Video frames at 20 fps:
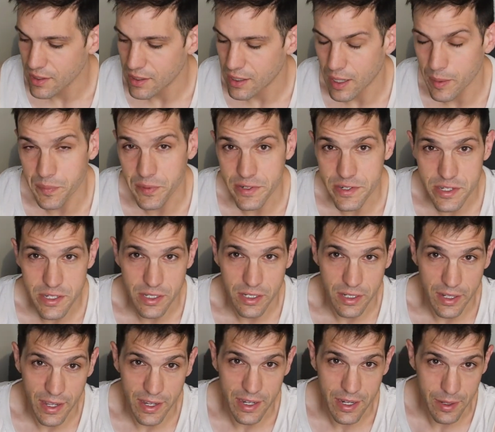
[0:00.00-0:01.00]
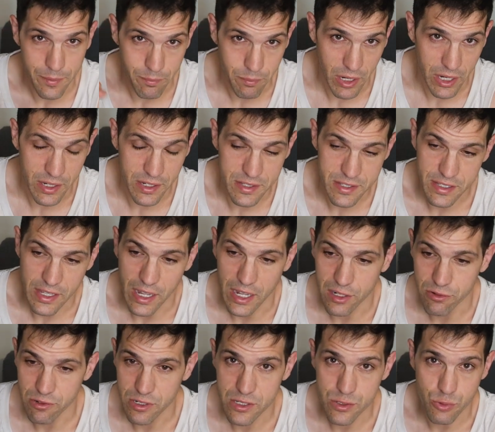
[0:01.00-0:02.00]
up until I hit maintenance
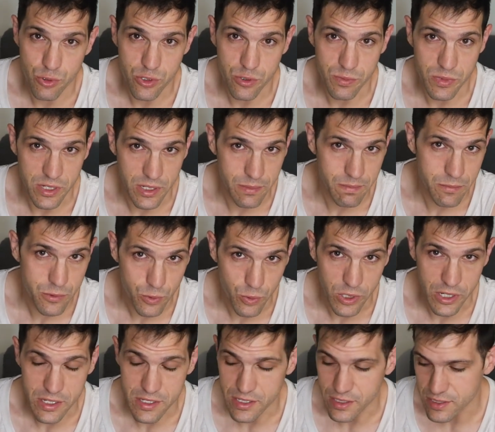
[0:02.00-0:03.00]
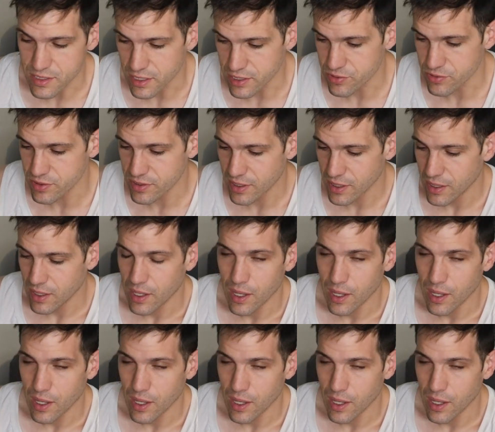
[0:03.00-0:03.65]
calories, which will be 2,600.